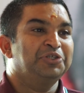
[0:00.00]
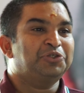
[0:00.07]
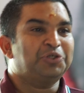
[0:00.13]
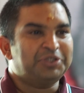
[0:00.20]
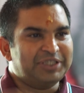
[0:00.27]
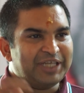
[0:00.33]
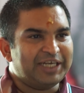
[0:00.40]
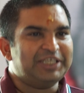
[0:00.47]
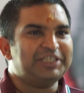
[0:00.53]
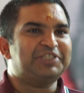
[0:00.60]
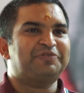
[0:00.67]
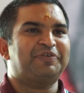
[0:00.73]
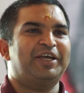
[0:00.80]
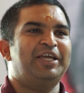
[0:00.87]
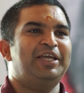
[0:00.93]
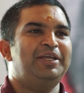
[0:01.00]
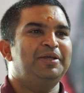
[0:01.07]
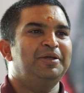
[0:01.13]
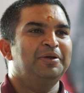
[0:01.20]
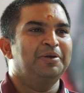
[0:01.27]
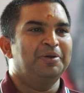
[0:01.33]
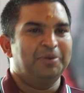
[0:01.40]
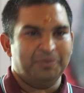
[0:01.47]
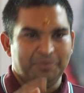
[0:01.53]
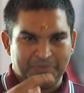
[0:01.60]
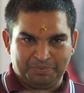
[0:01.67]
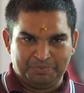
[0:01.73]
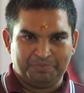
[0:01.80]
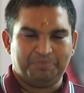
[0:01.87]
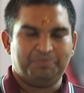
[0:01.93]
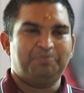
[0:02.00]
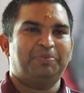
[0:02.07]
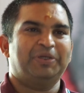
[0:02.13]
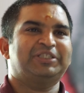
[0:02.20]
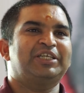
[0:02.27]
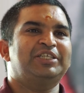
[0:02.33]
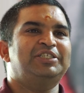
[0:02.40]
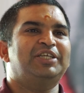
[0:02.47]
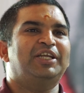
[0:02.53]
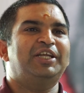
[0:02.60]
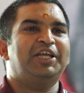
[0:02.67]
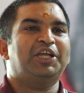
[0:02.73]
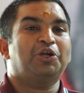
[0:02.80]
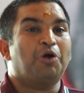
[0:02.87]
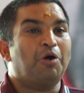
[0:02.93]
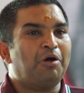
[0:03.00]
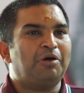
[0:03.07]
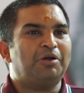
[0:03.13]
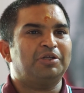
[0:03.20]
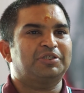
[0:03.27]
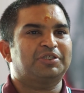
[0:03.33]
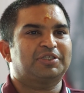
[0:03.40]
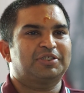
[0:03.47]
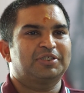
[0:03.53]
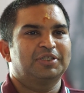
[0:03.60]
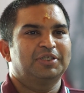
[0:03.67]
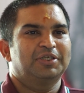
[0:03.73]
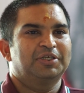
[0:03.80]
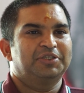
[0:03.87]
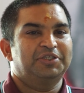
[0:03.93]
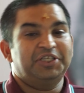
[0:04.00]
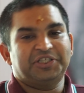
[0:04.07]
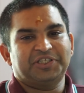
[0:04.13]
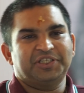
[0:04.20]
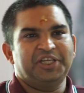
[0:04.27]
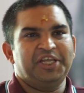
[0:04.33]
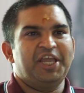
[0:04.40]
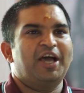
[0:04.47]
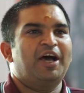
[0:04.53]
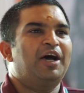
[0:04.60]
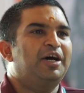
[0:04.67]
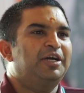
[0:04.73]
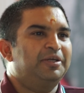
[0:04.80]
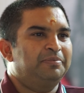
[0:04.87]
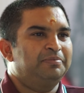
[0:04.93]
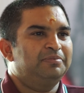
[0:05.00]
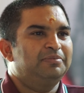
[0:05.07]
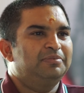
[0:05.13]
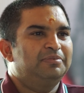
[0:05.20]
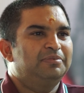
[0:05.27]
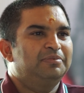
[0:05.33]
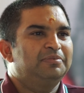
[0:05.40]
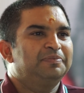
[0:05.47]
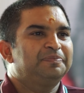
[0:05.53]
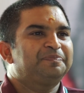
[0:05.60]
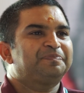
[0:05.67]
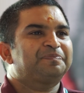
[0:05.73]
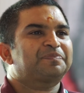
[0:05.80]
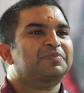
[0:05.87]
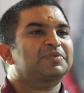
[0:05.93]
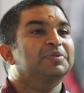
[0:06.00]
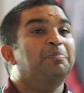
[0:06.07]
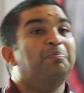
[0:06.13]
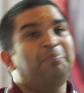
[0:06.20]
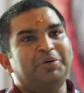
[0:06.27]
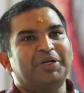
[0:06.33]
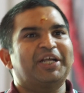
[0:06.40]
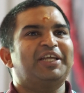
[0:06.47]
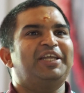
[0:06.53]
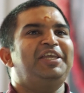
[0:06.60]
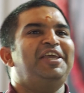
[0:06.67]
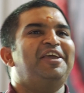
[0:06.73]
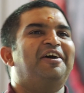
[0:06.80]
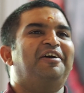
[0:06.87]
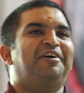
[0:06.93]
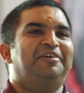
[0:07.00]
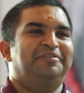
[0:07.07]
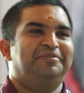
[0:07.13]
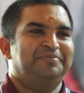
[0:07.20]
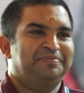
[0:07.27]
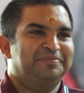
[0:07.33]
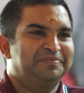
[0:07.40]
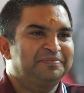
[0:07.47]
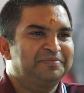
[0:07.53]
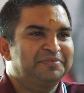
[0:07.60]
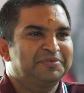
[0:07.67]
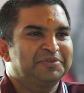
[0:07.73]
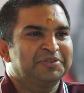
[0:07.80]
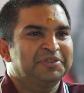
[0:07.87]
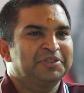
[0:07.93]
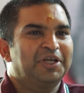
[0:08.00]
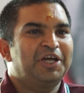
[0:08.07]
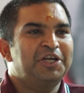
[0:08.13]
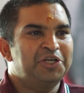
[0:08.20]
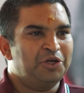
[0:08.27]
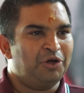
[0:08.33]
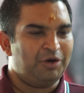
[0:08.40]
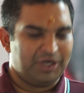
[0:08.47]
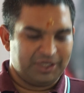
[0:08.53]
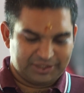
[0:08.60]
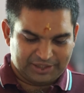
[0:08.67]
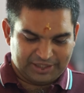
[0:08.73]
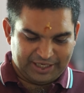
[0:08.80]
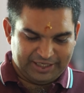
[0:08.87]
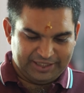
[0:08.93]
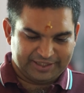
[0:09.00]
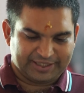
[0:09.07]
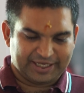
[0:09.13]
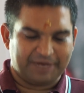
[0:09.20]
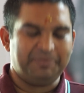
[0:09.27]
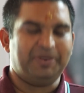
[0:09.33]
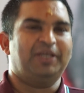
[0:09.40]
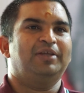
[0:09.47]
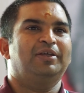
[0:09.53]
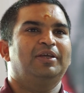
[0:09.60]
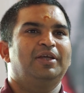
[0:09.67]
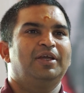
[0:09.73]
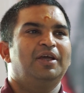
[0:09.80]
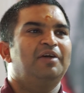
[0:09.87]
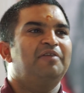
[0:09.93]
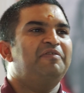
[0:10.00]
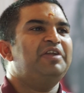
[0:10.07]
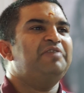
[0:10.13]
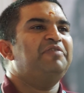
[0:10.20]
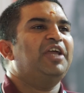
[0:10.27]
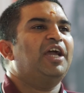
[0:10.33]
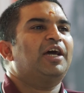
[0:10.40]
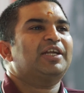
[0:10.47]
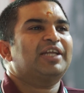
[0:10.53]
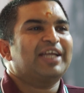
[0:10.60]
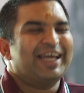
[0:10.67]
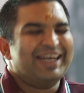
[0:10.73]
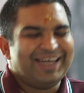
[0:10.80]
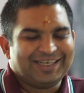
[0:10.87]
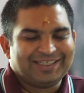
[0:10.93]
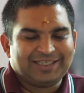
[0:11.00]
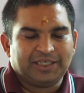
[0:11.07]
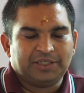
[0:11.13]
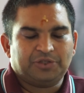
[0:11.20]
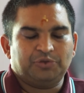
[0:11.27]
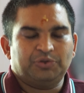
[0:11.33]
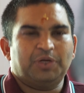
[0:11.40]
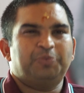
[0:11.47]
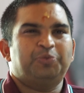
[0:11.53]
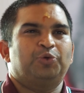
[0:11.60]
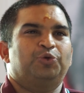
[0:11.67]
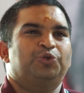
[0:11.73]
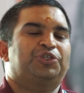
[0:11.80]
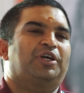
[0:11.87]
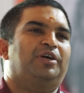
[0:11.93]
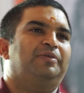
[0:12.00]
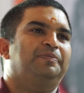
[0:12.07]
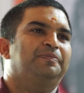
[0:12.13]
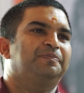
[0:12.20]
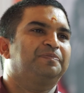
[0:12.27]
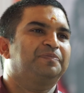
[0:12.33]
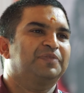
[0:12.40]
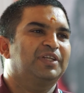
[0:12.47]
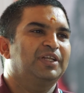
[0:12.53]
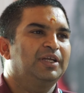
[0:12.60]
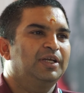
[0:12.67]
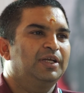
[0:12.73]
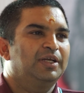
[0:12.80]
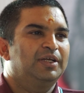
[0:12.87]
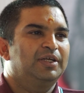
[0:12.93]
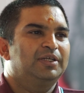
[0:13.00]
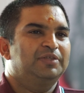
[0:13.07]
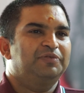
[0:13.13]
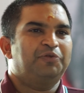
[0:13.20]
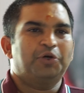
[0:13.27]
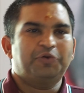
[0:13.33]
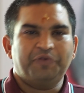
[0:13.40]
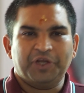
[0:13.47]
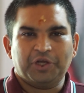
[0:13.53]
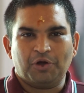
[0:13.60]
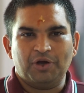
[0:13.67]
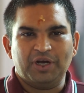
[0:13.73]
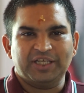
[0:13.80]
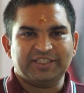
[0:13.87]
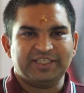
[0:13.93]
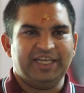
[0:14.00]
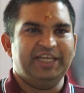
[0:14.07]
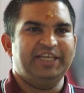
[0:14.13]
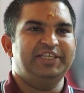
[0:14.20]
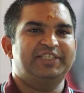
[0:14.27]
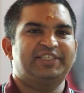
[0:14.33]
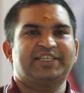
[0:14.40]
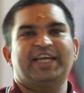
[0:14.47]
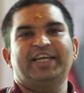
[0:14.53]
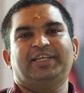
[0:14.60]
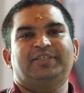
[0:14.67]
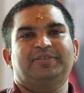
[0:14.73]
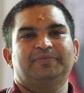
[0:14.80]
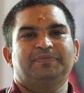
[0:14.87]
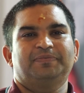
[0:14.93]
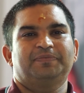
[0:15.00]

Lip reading: So that is why Patanjali calls this jnanam prajna, a knowledge that is coming when we are connected to the Purusha, what we call as insight,